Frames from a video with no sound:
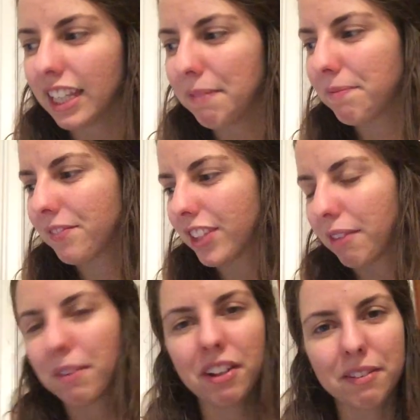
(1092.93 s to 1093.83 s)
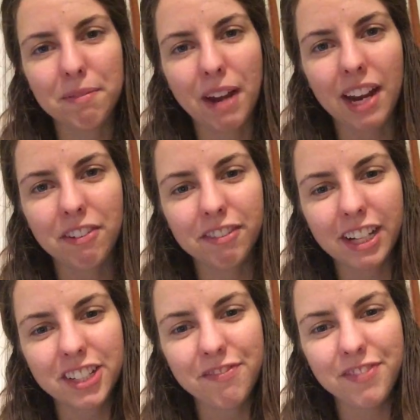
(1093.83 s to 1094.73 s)
Yep, so that'd probably be my
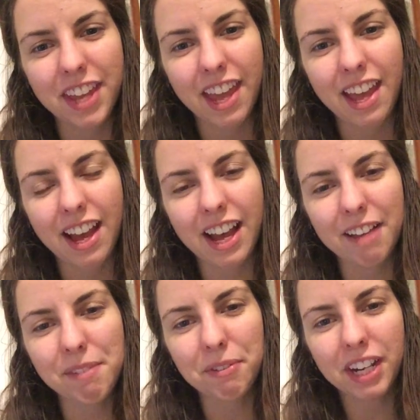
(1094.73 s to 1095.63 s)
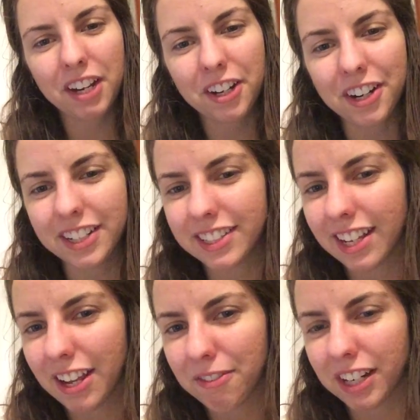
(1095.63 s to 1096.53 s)
reflection. I want to hear yours.
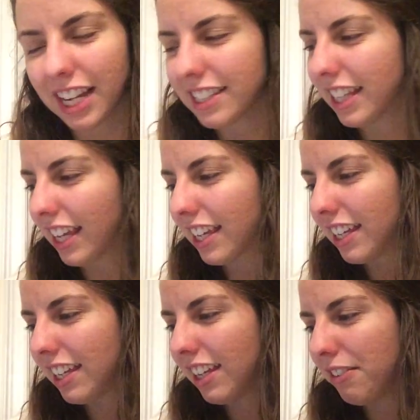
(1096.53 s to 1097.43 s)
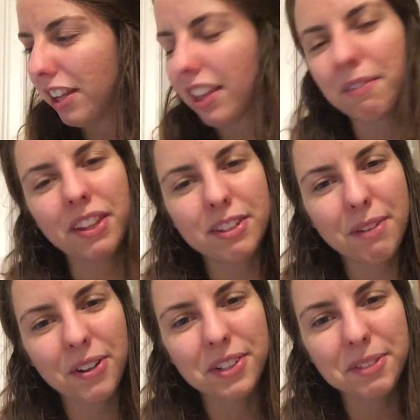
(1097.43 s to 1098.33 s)
What do you guys think? What do you think about this
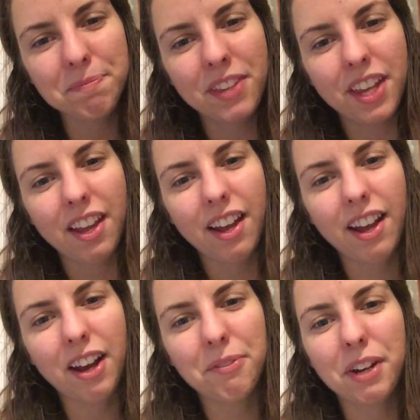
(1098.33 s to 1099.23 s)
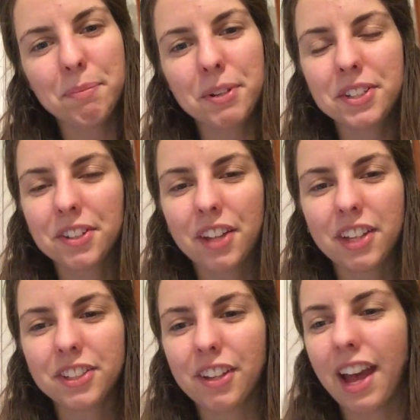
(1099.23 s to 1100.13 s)
poem? What personal
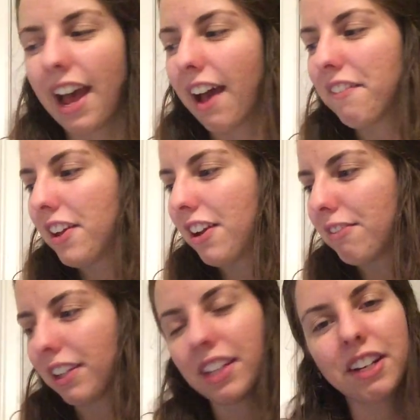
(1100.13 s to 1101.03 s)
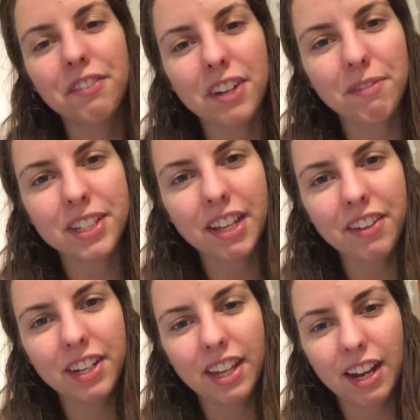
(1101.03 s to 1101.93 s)
thoughts do you have? Write that down for number
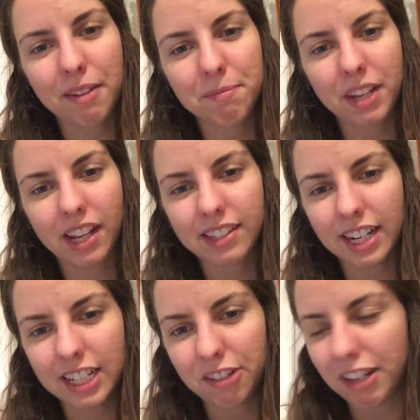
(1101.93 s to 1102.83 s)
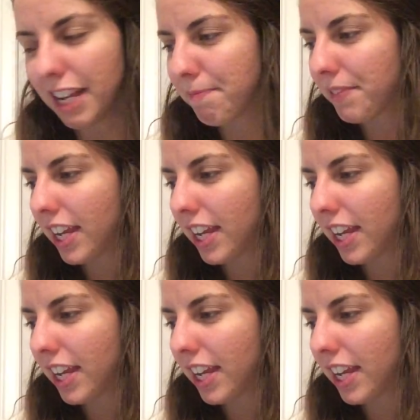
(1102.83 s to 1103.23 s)
7, and I'd be excited to read it.